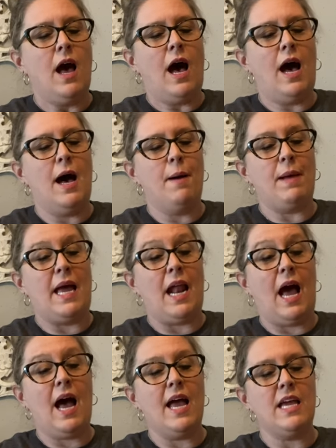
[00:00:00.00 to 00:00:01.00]
Um, and
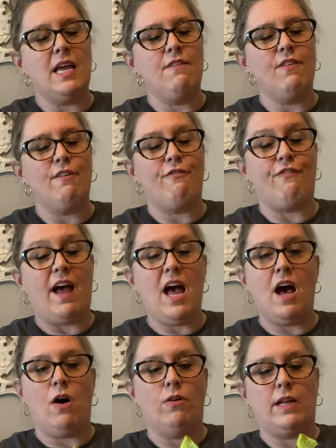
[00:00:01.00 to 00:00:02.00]
I even
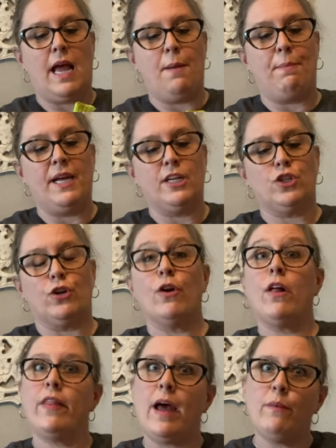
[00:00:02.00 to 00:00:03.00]
found a
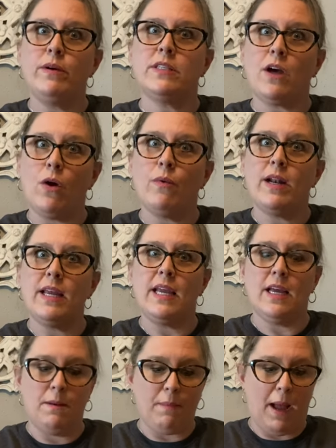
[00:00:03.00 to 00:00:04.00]
picture that was already
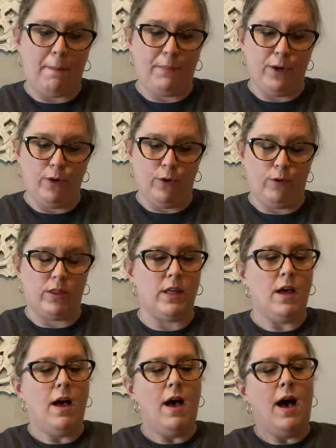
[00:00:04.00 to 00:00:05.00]
in my booth.
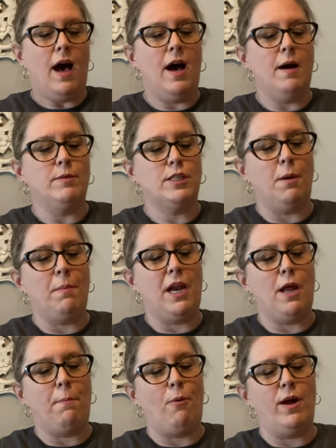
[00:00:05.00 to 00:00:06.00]
Um,
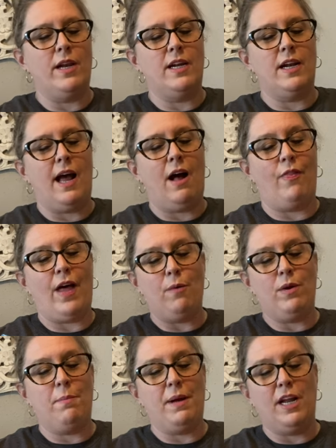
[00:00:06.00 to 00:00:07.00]
somebody pointed it out. That
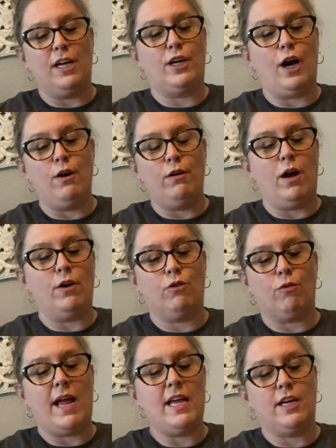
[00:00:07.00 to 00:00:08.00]
would have been a, go a
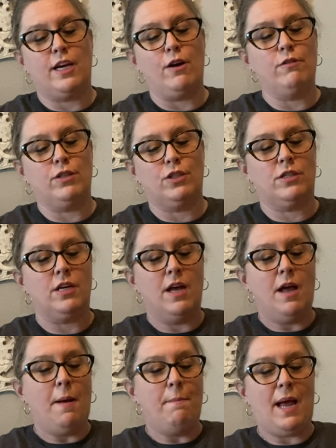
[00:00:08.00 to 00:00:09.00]
great ghost
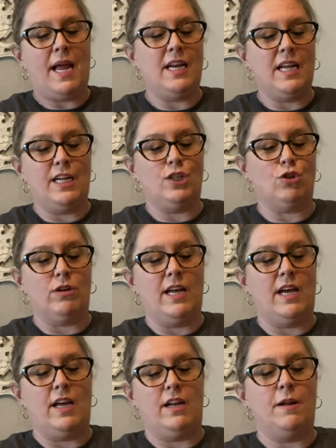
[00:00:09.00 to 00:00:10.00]
painting
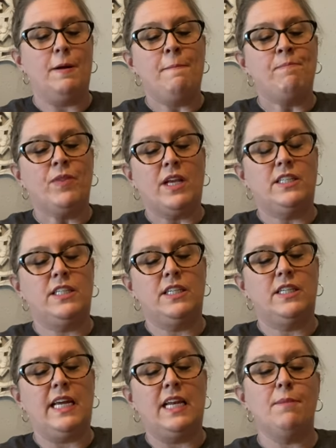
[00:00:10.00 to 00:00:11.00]
trend.
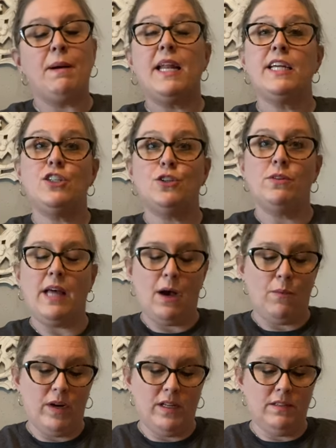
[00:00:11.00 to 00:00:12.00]
Did anybody do
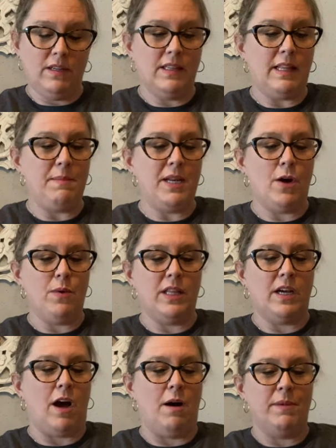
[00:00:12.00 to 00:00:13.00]
that one? Let me know in
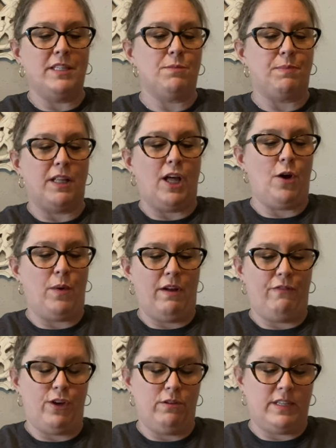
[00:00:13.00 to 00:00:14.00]
the comments below
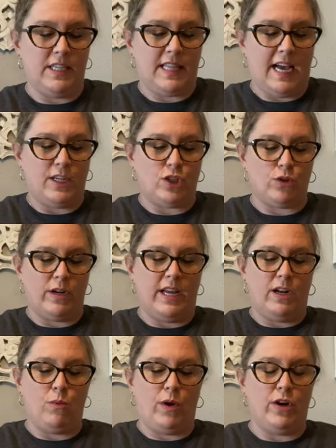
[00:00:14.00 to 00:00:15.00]
if you did that
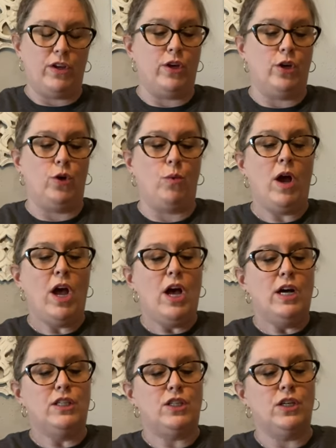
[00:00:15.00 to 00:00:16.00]
trend where you
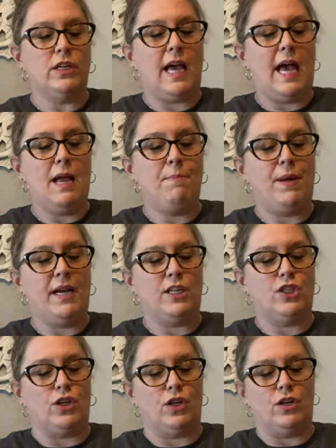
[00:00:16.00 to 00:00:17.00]
took a
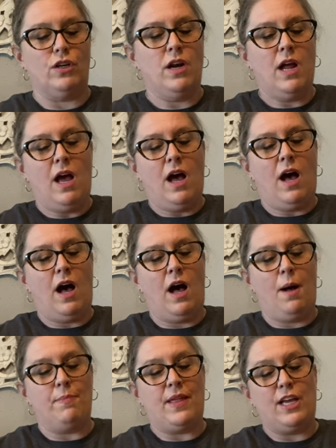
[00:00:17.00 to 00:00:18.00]
picture
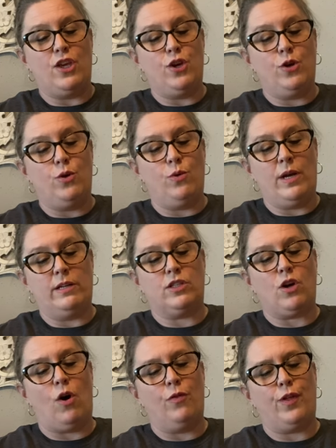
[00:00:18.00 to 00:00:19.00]
um, that you, it's
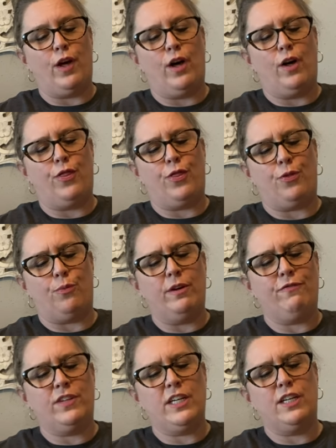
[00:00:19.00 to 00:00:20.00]
called the
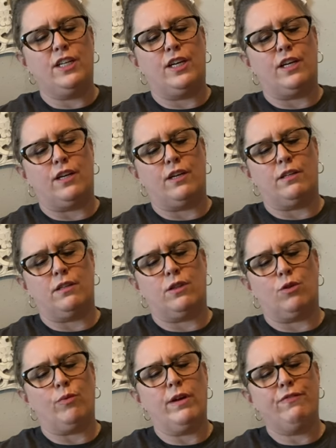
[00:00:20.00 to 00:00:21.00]
thrifted,
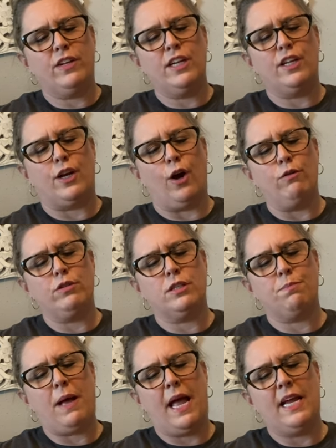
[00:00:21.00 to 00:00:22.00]
thrifted
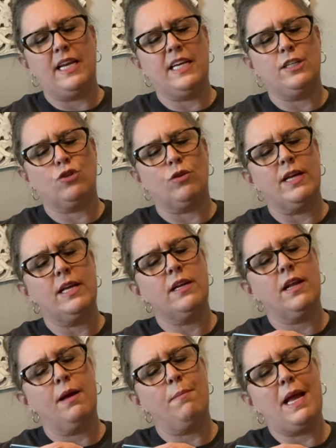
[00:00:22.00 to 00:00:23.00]
ghost painting
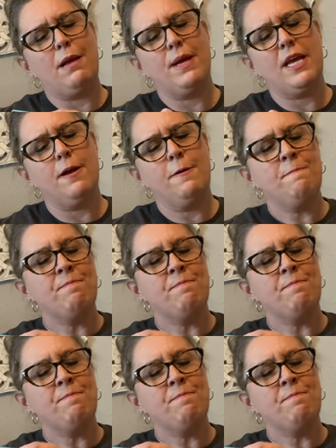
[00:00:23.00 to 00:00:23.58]
trend, maybe.